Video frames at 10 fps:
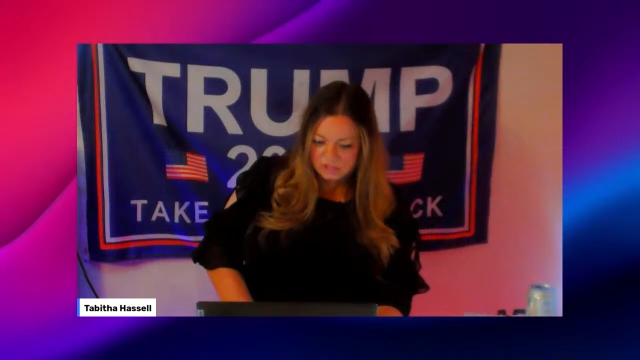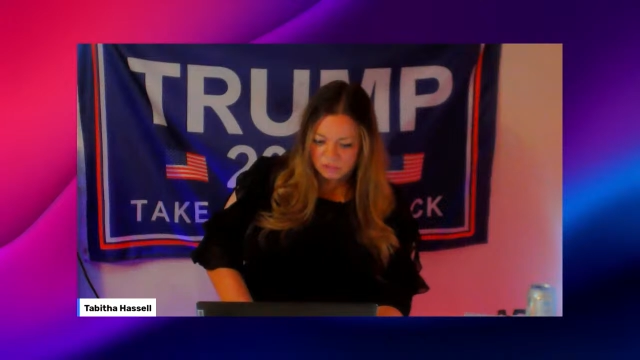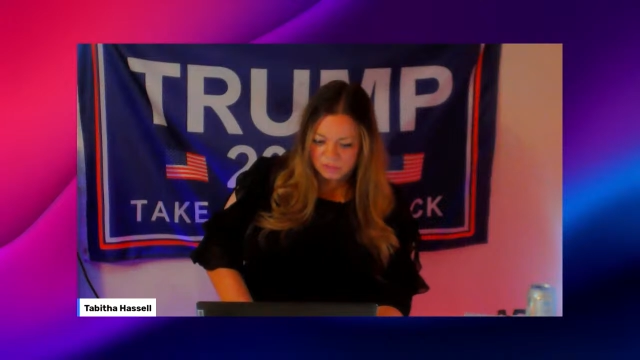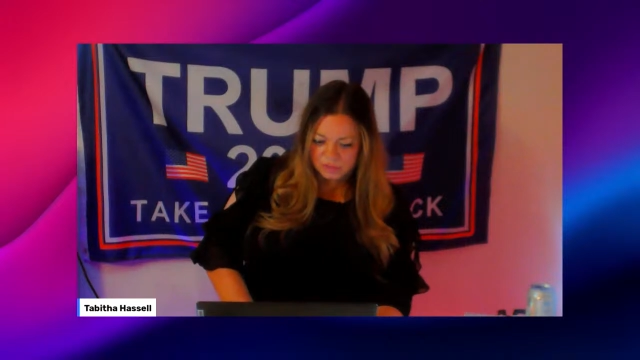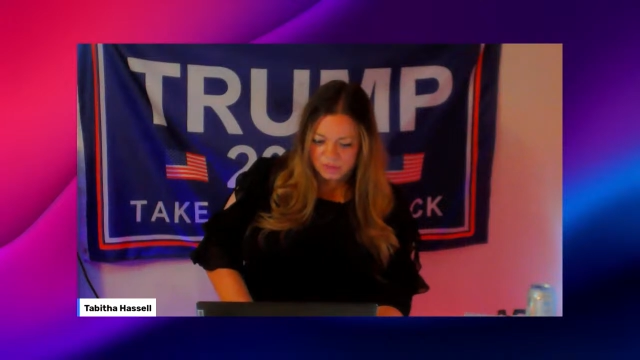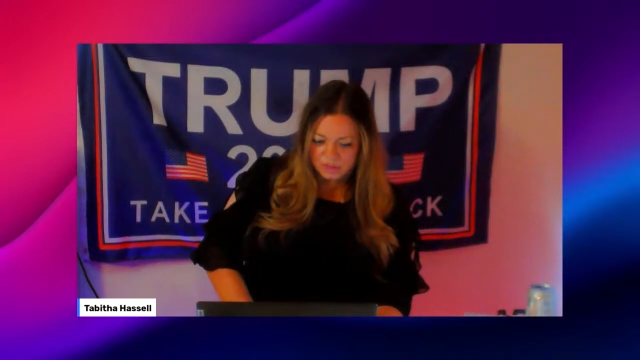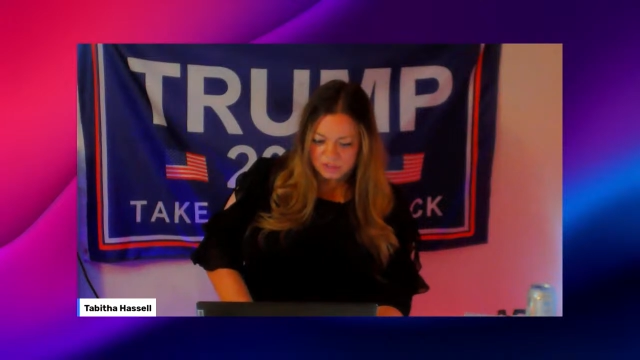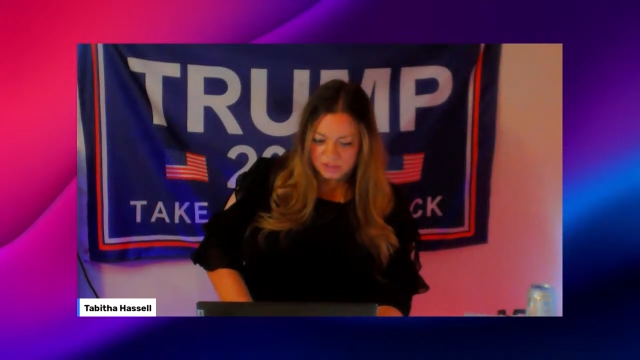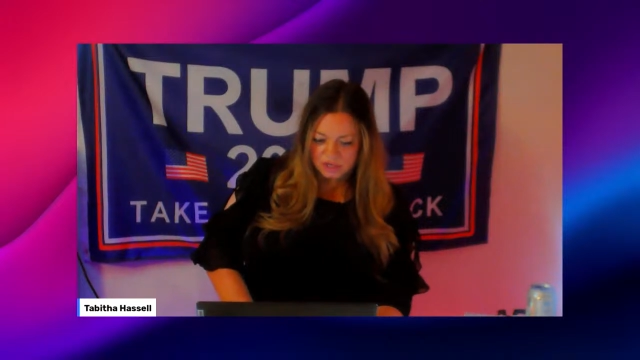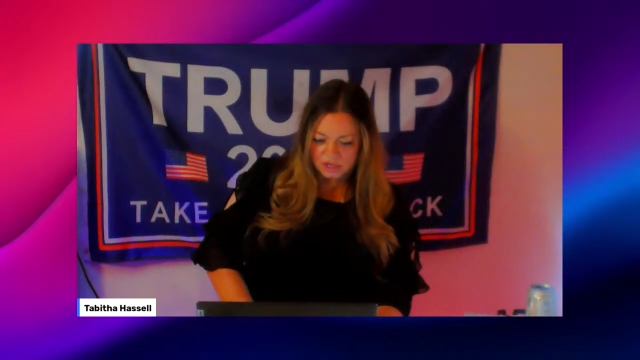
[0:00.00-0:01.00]
So I'm going to try to
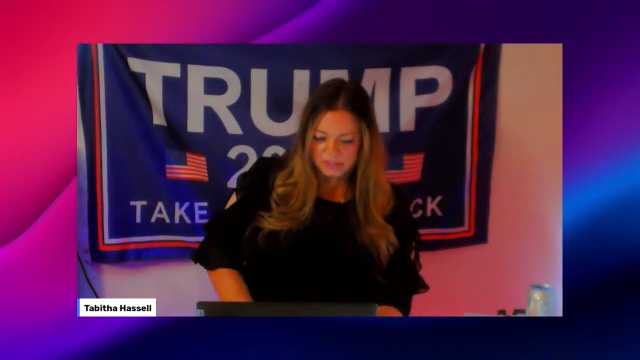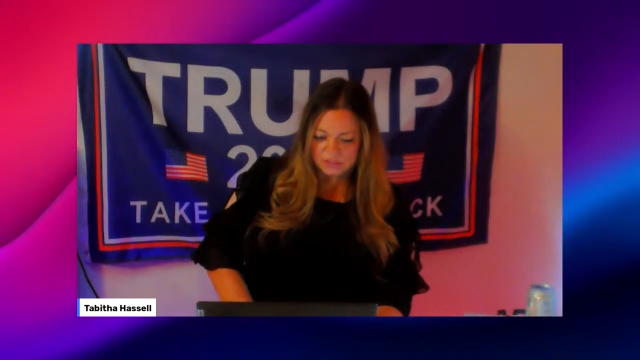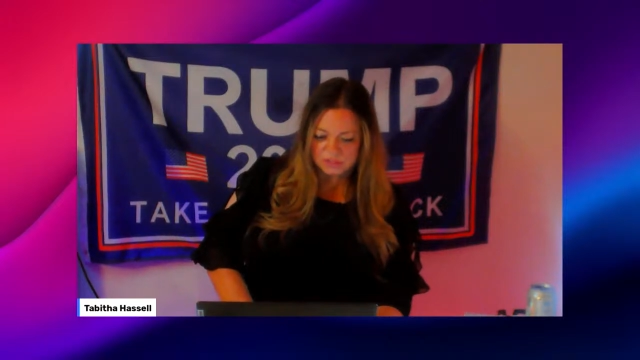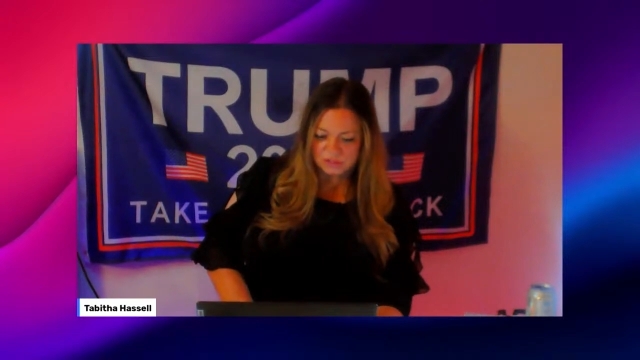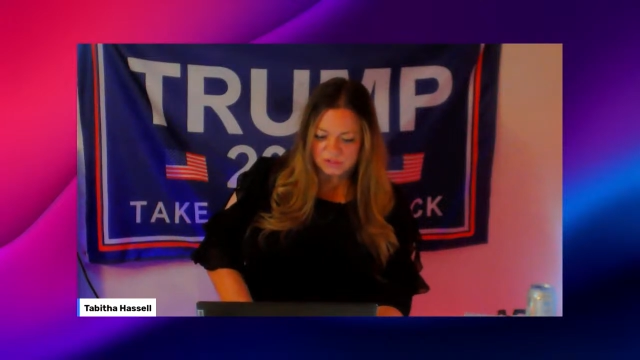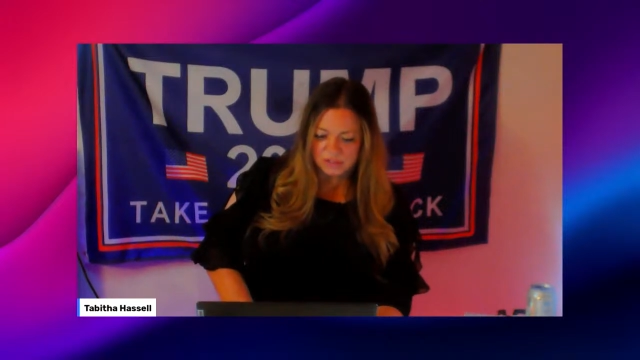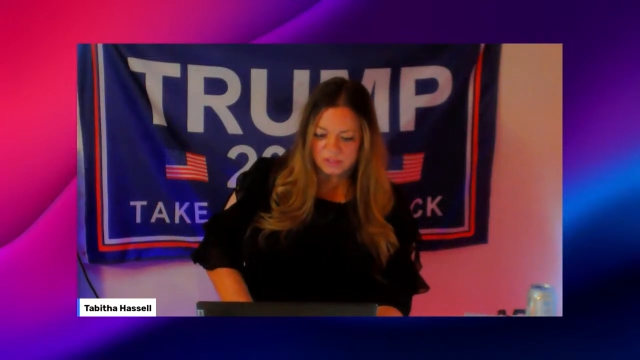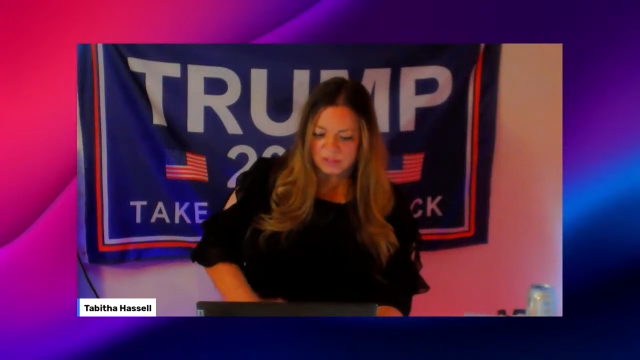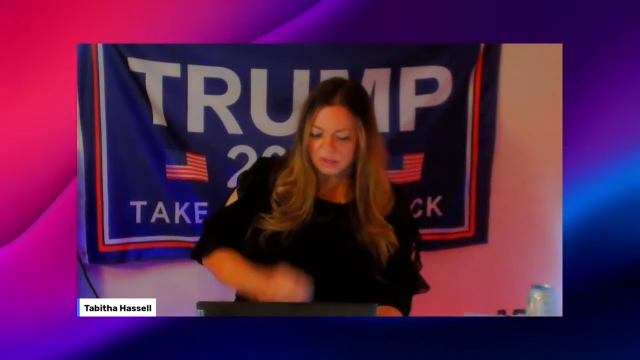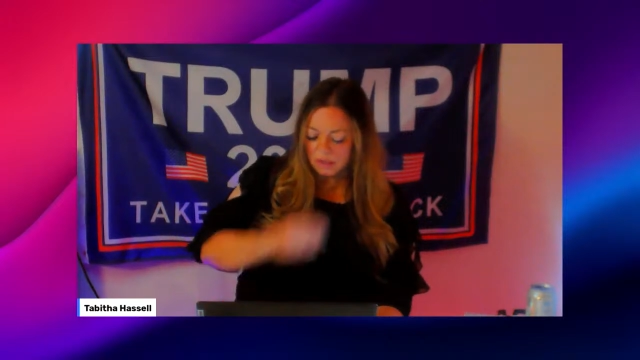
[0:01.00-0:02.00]
share my
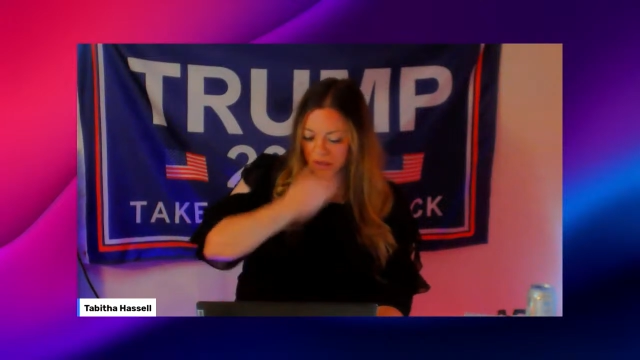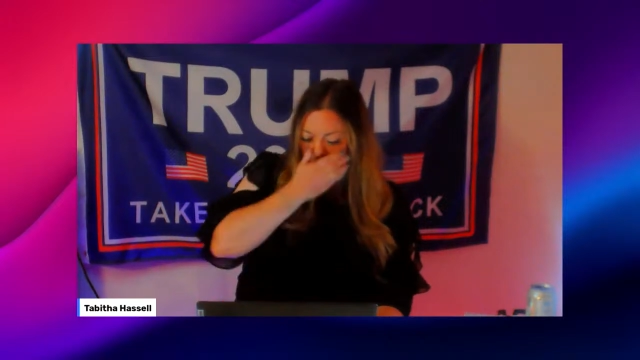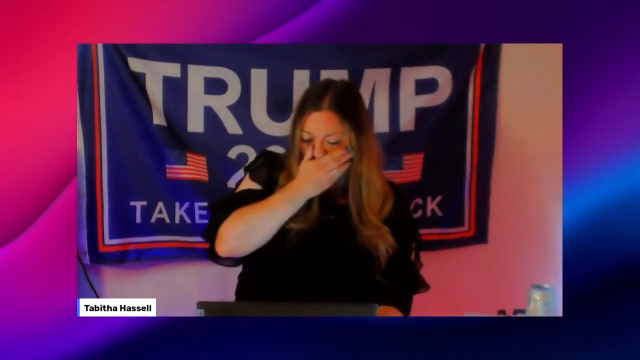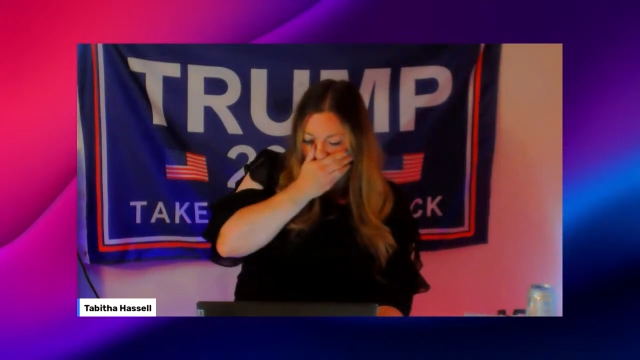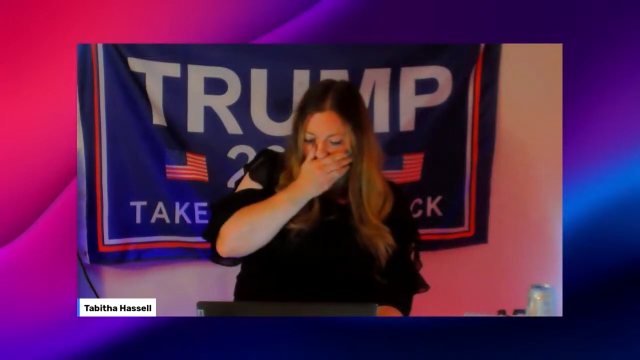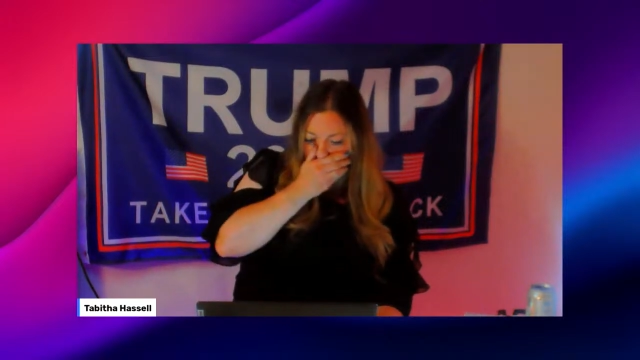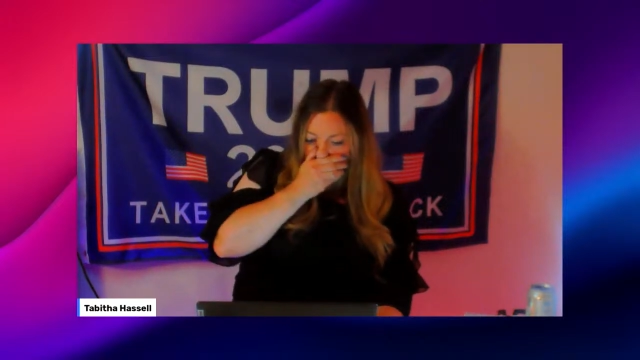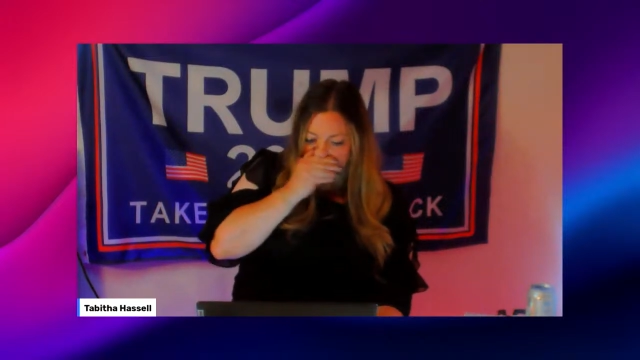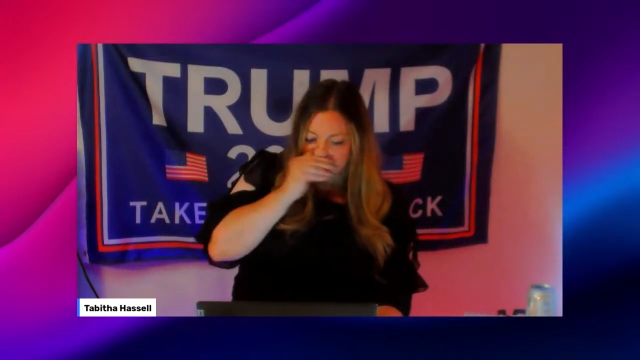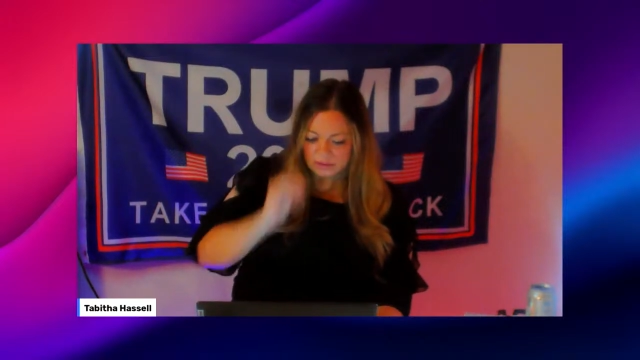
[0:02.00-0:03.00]
screen here
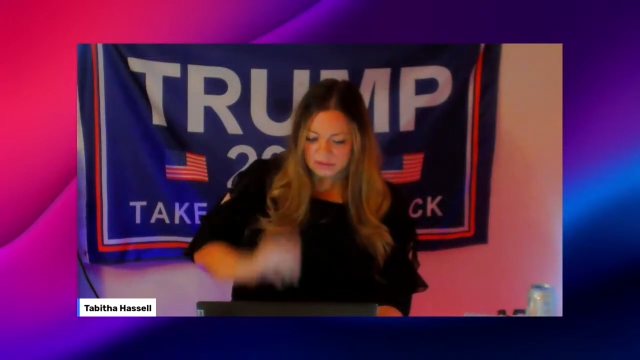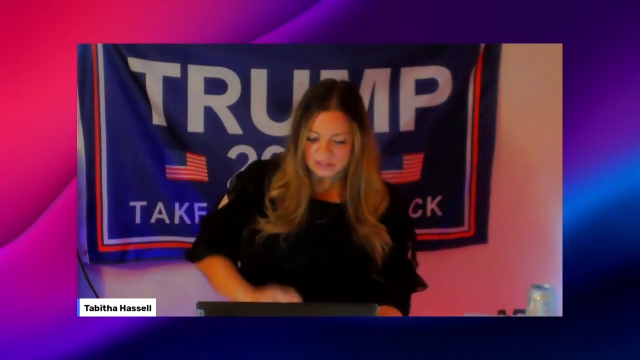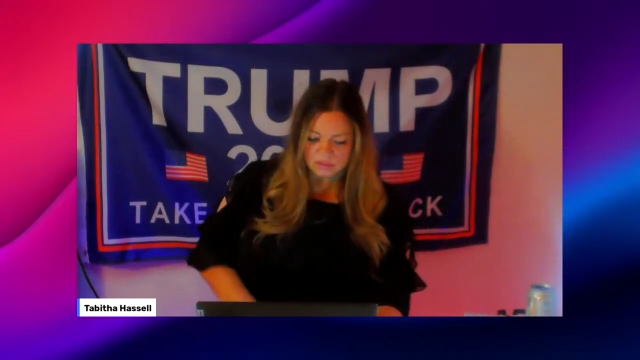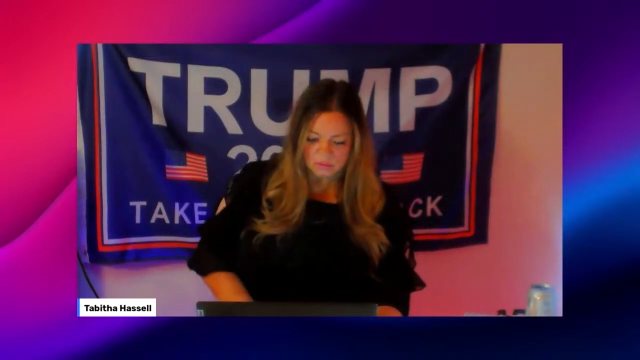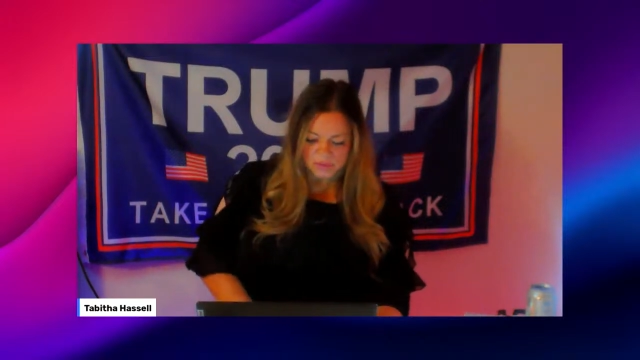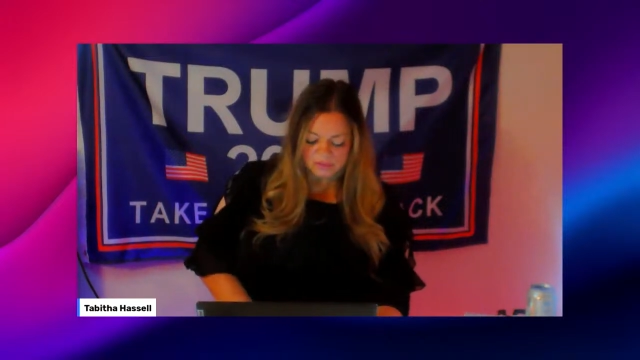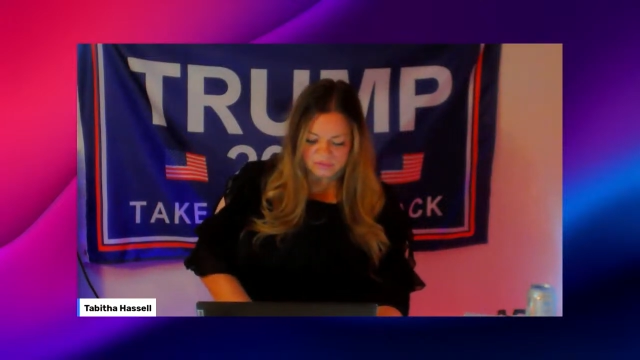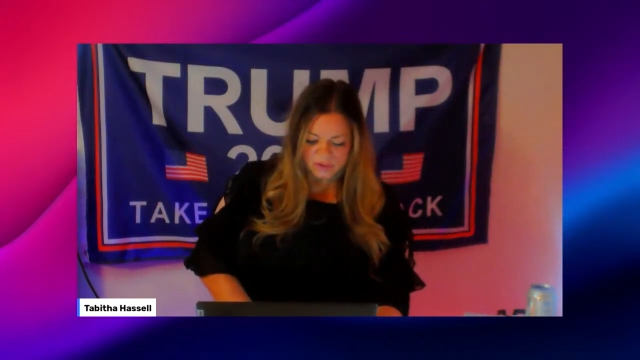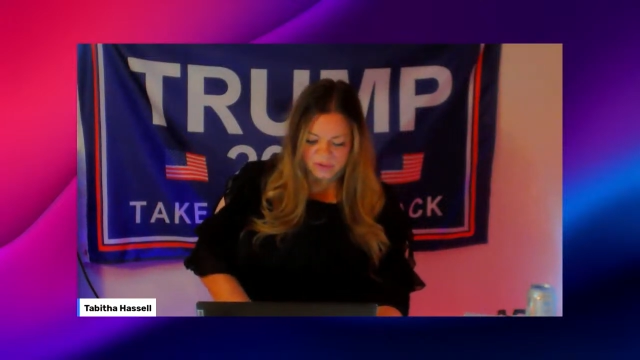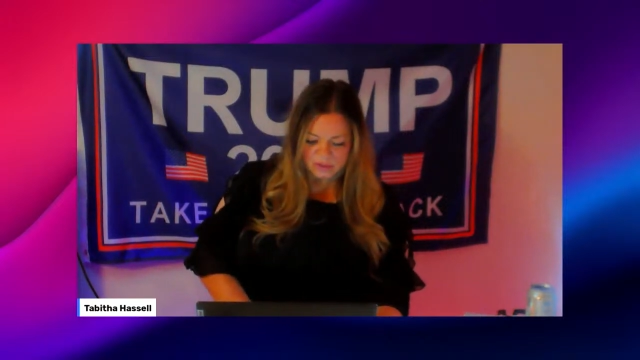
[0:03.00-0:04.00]
and let's see what we can
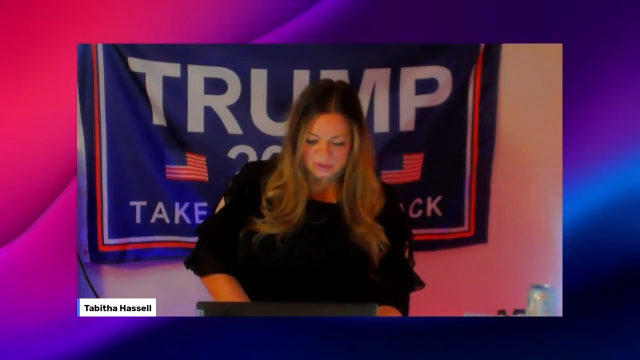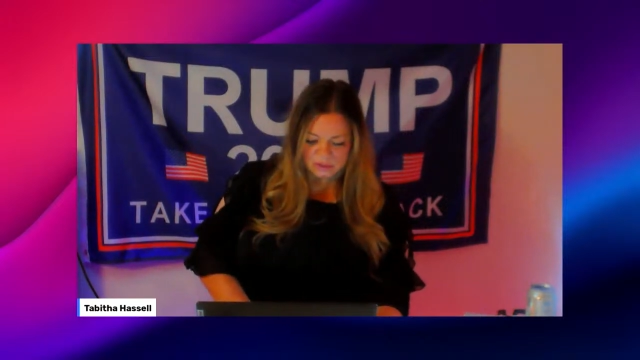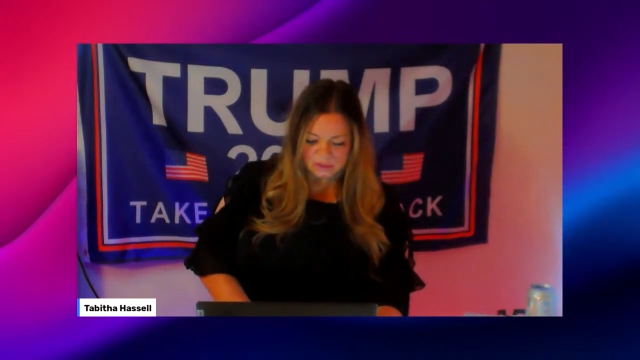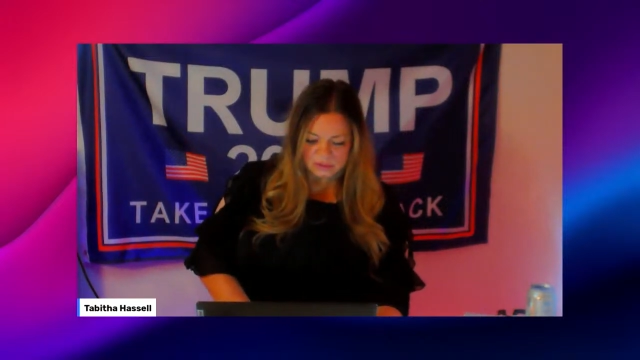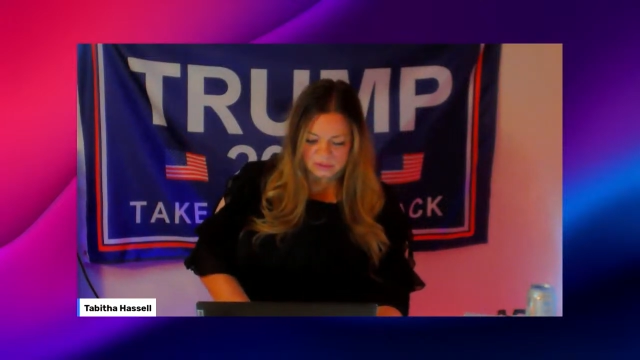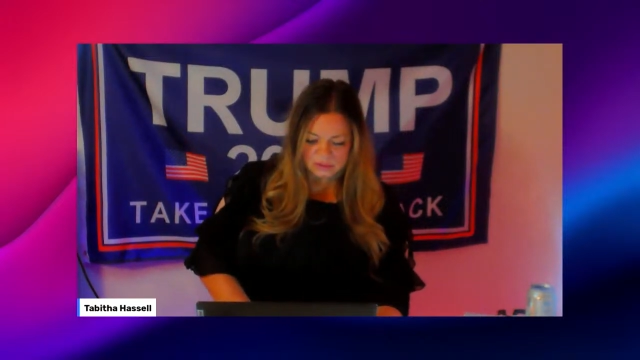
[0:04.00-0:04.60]
find.